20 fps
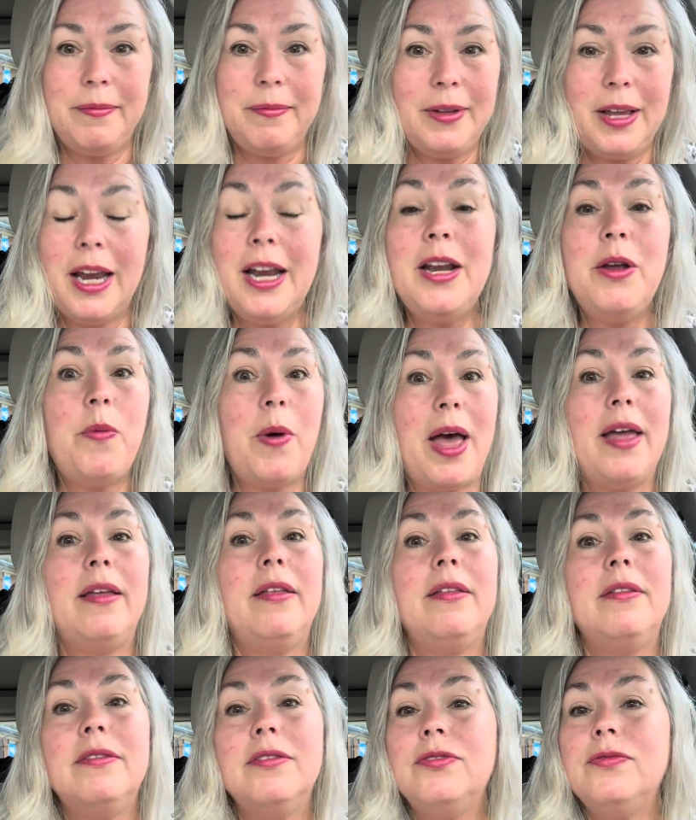
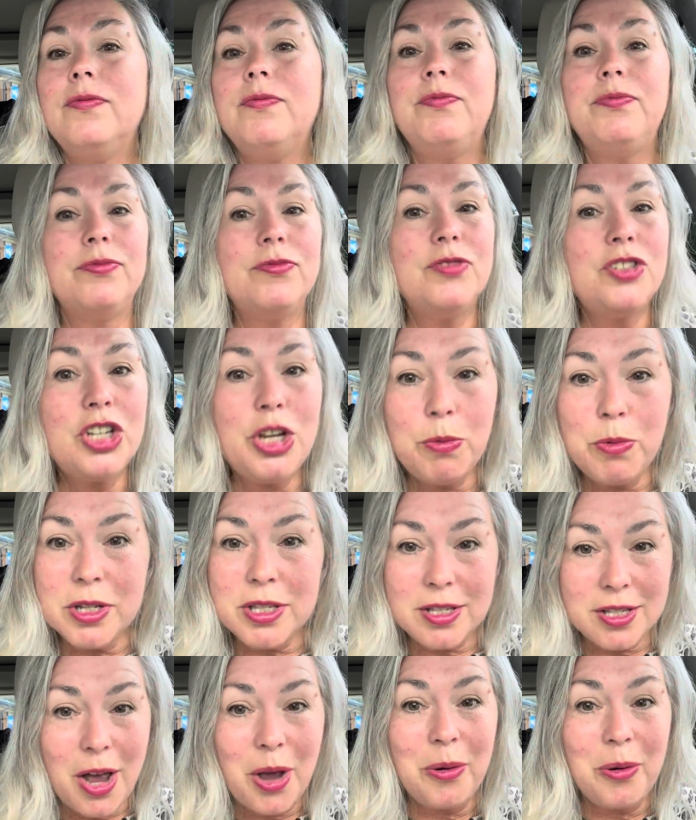Anyway, she was
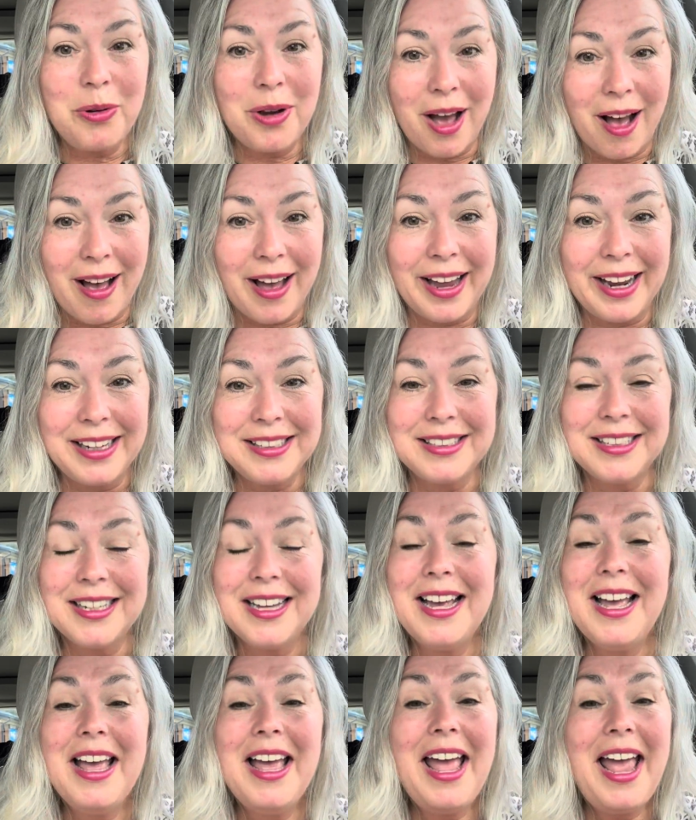so nice,
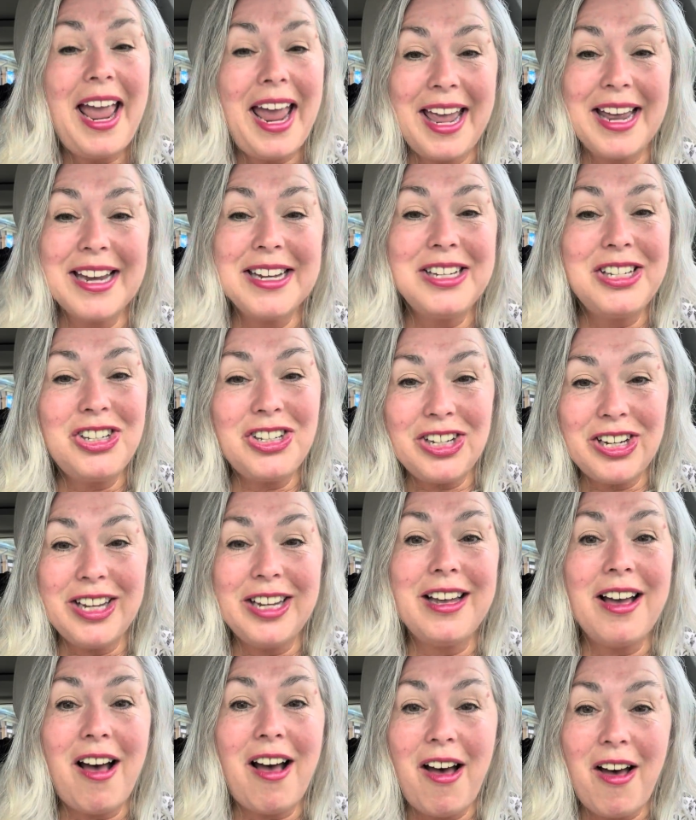and she
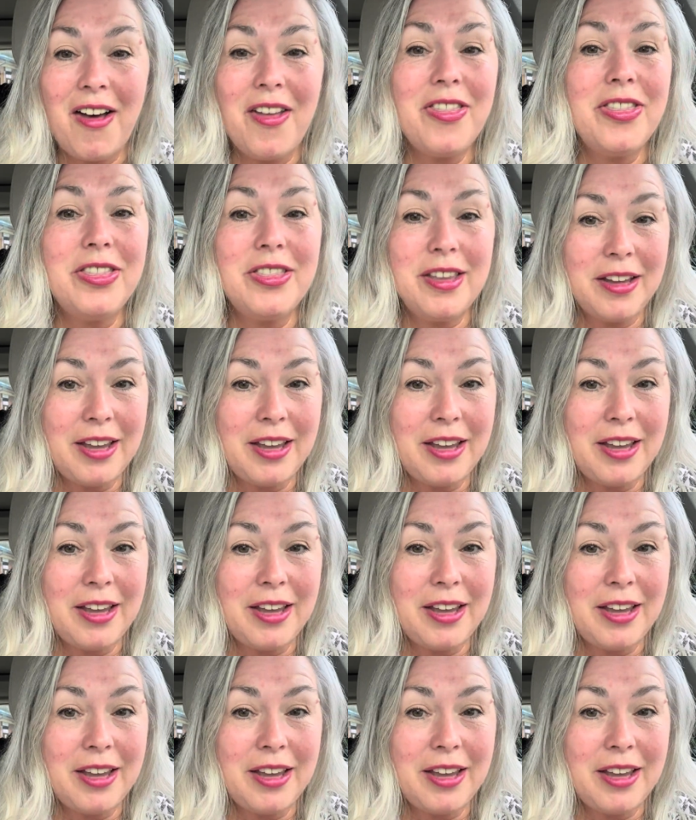got the